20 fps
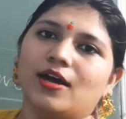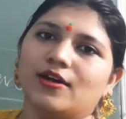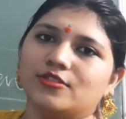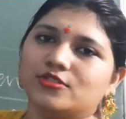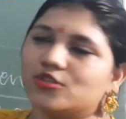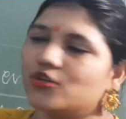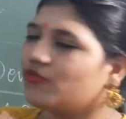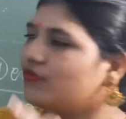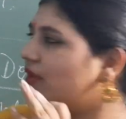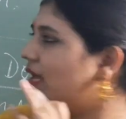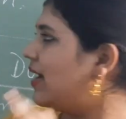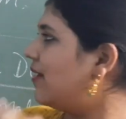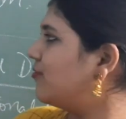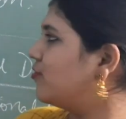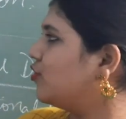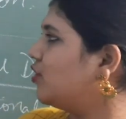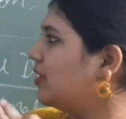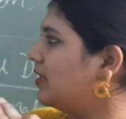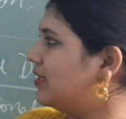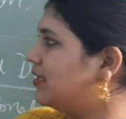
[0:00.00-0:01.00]
So we have
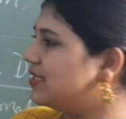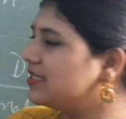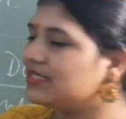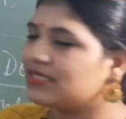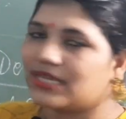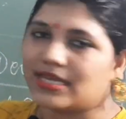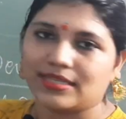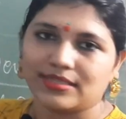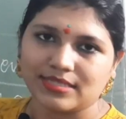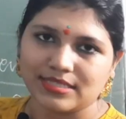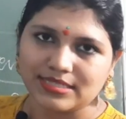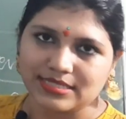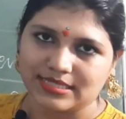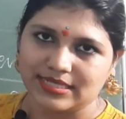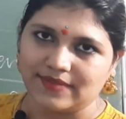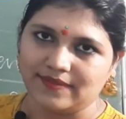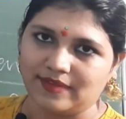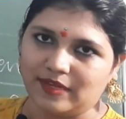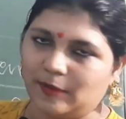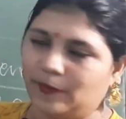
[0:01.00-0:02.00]
to understand this
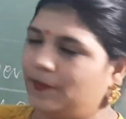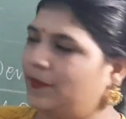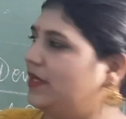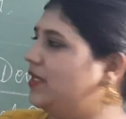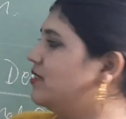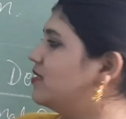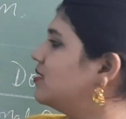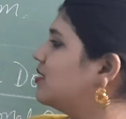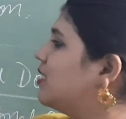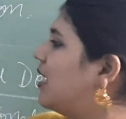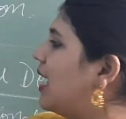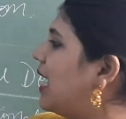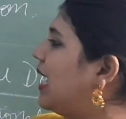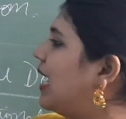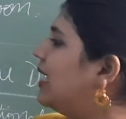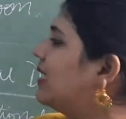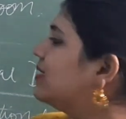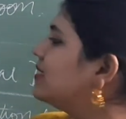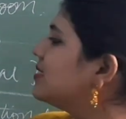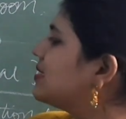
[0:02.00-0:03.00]
development.
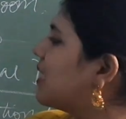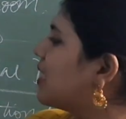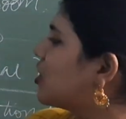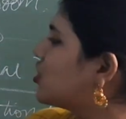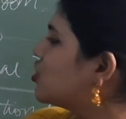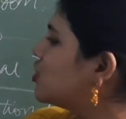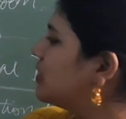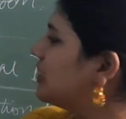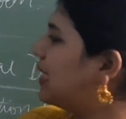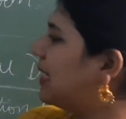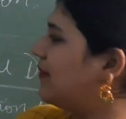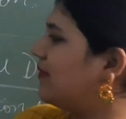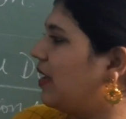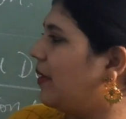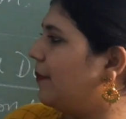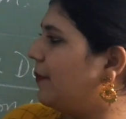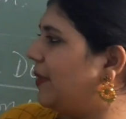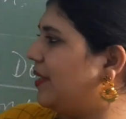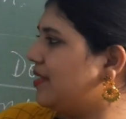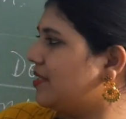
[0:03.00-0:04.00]
And sexual
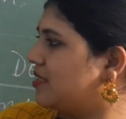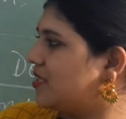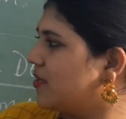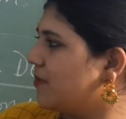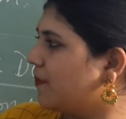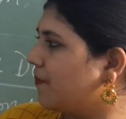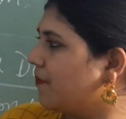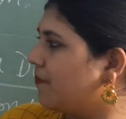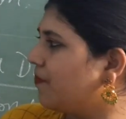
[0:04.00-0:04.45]
development.